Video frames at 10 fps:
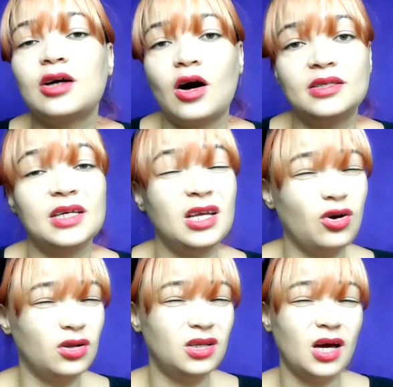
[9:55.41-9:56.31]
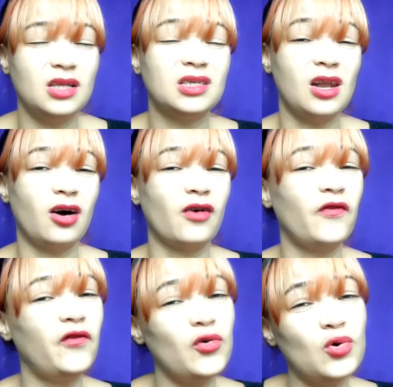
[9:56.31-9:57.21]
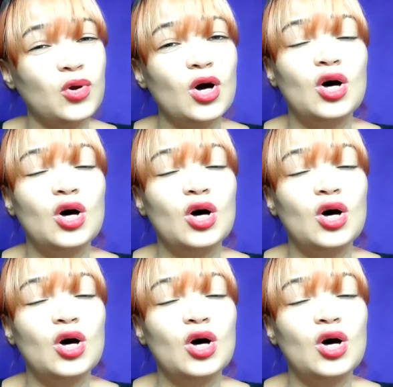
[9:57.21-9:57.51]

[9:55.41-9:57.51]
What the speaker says: because it contains a lot of fruit.